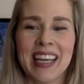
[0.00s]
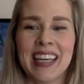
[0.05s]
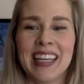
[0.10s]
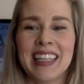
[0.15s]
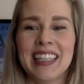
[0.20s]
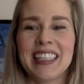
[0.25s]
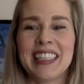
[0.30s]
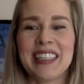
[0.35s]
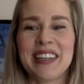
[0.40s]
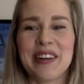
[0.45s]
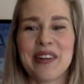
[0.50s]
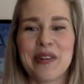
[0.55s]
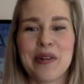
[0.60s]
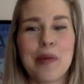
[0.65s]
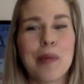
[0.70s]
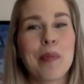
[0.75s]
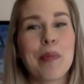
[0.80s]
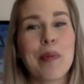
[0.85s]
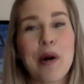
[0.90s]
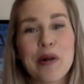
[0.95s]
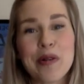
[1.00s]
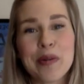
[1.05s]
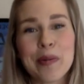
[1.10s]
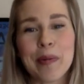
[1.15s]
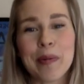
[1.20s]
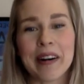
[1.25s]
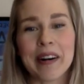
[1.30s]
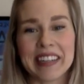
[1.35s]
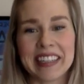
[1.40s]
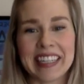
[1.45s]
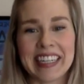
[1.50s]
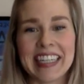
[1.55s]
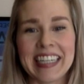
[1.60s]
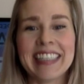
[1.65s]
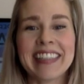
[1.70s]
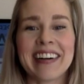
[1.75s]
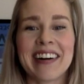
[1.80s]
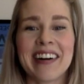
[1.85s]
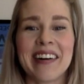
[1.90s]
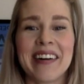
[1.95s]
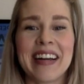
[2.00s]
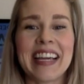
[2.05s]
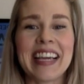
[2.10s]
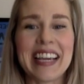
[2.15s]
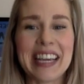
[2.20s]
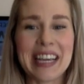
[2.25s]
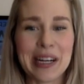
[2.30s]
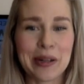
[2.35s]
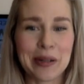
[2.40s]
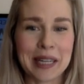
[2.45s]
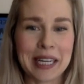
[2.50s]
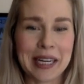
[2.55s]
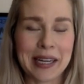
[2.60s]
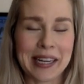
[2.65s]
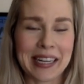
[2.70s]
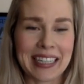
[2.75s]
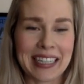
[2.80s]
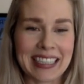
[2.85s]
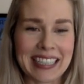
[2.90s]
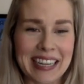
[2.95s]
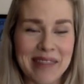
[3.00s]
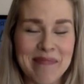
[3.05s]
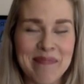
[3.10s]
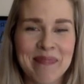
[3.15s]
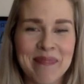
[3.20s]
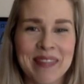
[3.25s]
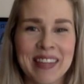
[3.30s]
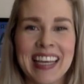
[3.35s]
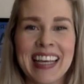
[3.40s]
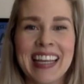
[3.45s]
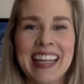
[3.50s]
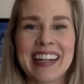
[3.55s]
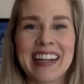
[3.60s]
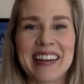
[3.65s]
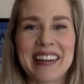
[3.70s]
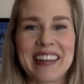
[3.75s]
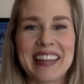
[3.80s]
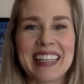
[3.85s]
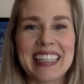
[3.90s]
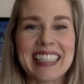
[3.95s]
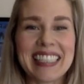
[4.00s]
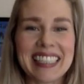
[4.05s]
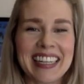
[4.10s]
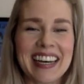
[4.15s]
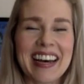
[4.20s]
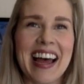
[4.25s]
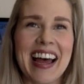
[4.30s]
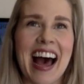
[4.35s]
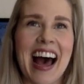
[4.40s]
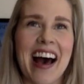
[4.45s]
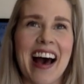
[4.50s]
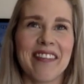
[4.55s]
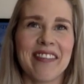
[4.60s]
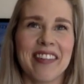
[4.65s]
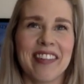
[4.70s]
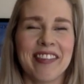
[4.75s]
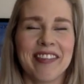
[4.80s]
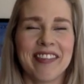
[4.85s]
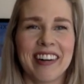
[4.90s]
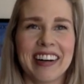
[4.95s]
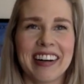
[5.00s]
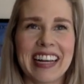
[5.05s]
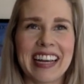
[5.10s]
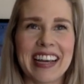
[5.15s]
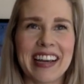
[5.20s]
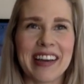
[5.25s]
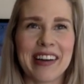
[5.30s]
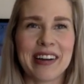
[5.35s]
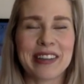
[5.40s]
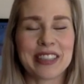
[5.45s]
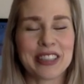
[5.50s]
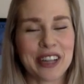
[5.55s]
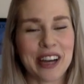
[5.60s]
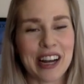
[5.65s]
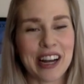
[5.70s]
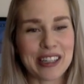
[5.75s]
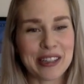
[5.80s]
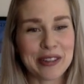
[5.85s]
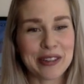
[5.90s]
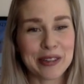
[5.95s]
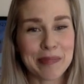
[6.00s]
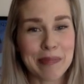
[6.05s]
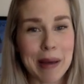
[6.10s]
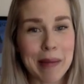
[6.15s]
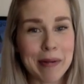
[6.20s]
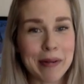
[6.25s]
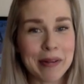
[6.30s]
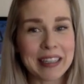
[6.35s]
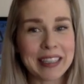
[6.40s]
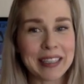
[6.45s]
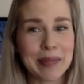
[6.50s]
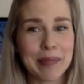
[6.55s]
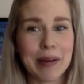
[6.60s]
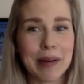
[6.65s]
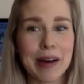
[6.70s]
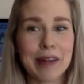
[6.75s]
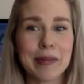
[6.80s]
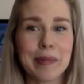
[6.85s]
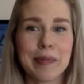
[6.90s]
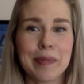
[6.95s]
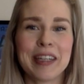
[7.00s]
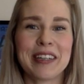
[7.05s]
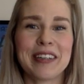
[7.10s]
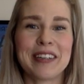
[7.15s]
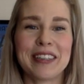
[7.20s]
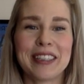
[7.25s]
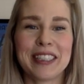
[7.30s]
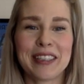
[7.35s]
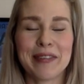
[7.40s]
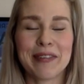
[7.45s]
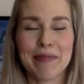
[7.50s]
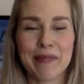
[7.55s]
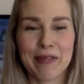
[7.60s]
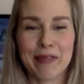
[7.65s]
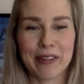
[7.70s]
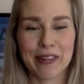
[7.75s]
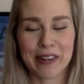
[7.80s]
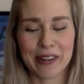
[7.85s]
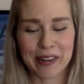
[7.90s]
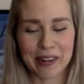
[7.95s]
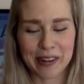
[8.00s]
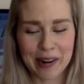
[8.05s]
So both parties are equally guilty now this I have funny childhood memories about because for